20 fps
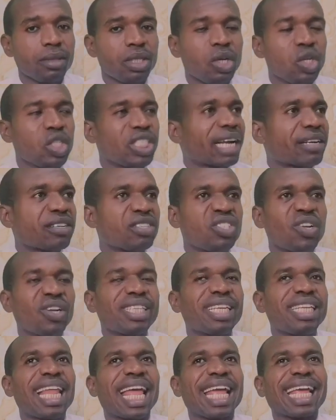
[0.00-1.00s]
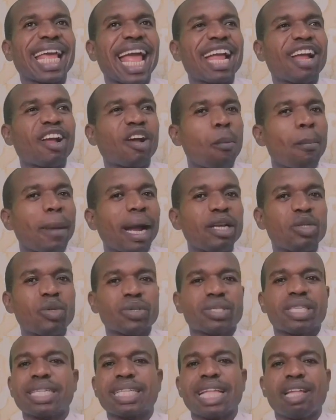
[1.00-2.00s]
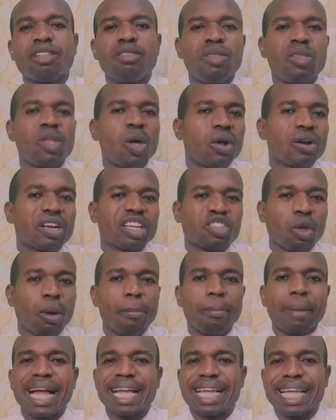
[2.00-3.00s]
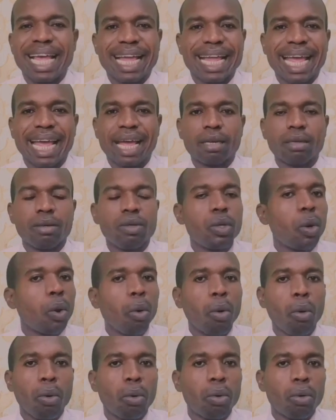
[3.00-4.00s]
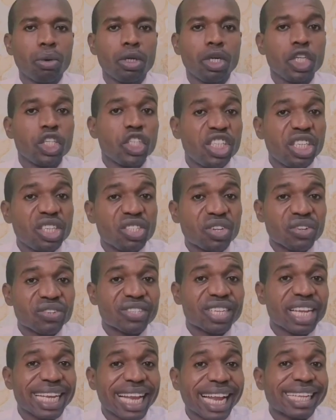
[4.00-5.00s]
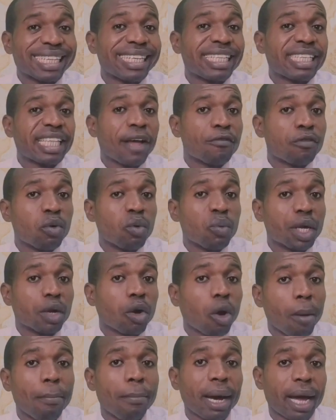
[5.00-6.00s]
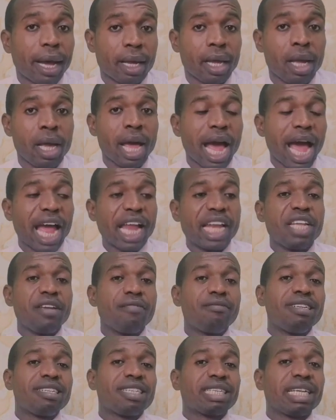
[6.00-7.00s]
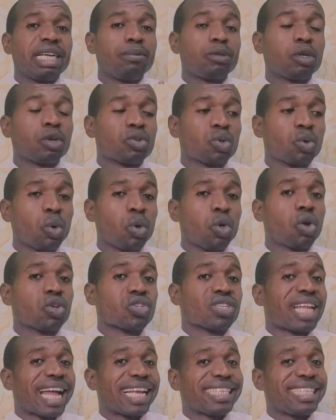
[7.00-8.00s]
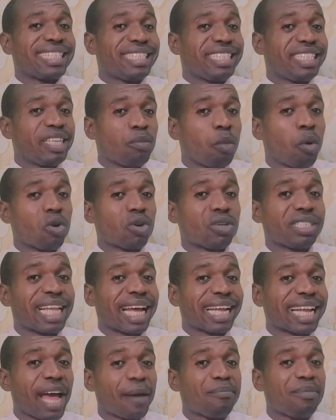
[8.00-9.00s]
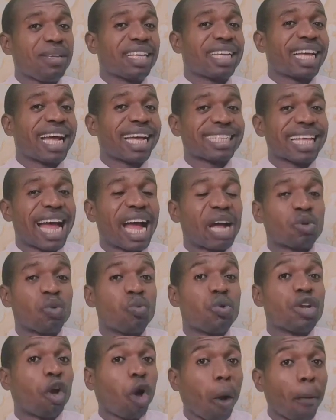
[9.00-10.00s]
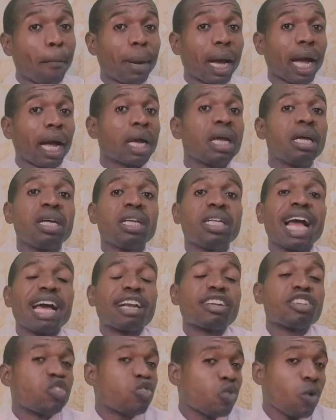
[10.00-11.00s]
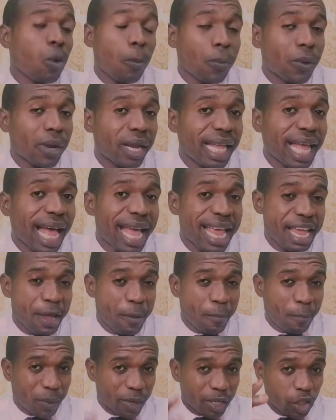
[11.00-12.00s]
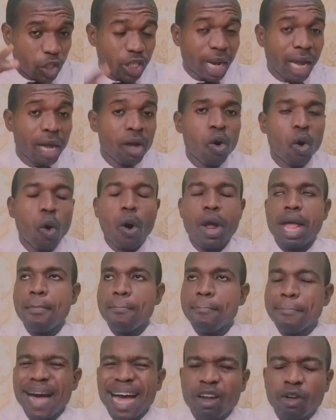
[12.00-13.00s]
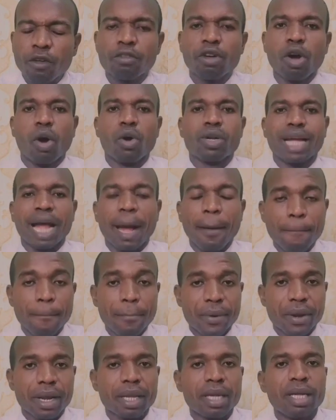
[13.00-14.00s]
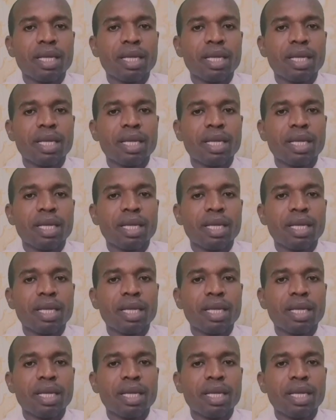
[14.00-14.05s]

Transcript: There is nothing like, I command you, Satan, not return back again. No, Jesus said that the devil will come back. And if the scripture told us that the demon that had been cast out will come back, there is no prayer a preacher or a man of God can pray